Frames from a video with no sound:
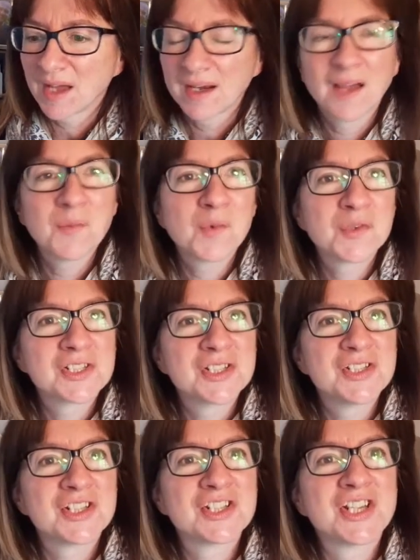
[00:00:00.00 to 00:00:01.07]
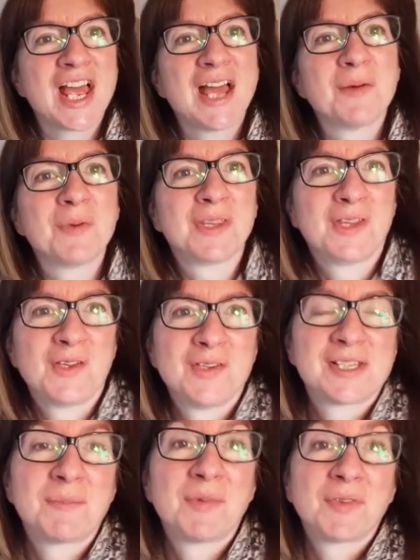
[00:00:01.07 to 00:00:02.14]
I want to just share with you
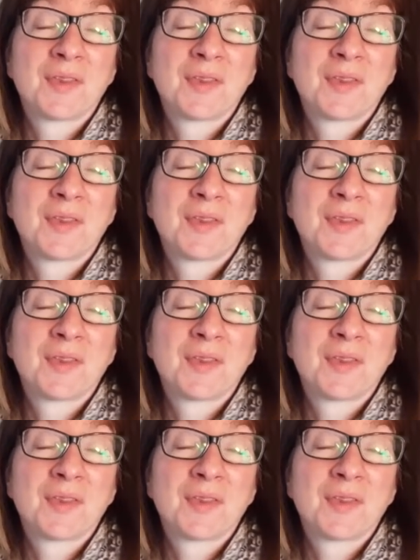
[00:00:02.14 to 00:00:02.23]
some of